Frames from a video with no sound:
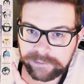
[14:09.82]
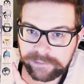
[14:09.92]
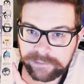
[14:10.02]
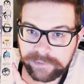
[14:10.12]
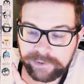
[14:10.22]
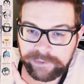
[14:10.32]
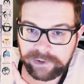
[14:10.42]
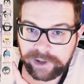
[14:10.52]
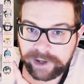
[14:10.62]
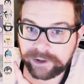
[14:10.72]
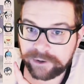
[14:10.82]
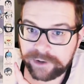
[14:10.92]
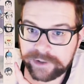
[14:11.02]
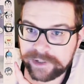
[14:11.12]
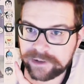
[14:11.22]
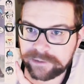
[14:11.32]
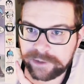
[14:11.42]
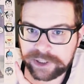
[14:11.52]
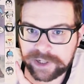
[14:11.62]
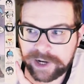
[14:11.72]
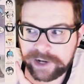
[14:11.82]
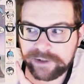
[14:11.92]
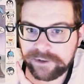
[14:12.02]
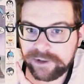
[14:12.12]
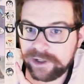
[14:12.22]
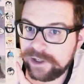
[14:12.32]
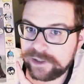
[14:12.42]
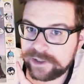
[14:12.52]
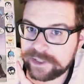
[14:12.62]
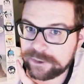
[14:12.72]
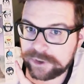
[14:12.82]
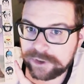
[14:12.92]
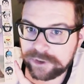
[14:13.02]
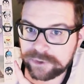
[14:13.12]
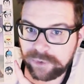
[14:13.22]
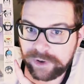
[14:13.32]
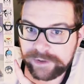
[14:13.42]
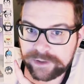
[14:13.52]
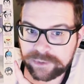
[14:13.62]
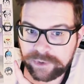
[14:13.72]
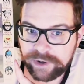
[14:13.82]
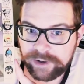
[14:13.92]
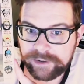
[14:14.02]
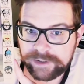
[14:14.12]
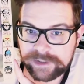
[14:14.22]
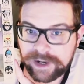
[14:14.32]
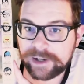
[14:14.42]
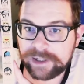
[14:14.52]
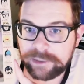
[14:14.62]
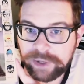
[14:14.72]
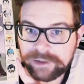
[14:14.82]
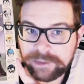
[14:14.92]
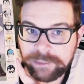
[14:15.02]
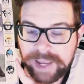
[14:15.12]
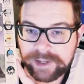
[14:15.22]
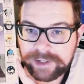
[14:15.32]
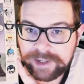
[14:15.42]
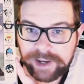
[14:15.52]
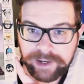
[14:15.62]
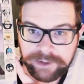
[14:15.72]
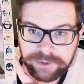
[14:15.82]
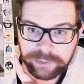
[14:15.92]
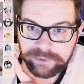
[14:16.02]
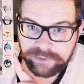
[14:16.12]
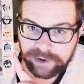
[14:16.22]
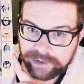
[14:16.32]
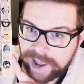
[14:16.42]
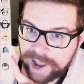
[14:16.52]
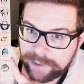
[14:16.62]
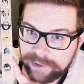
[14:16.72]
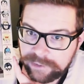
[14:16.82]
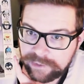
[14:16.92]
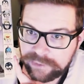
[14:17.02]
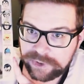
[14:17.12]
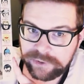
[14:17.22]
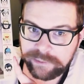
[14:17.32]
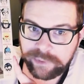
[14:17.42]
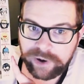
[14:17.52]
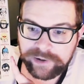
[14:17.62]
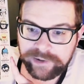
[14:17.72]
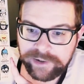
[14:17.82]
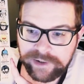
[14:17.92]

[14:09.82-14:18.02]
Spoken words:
If you like Grundy as much as I do, this is one of those ones where it's not going to break the bank, and you'll be very happy with what you bought,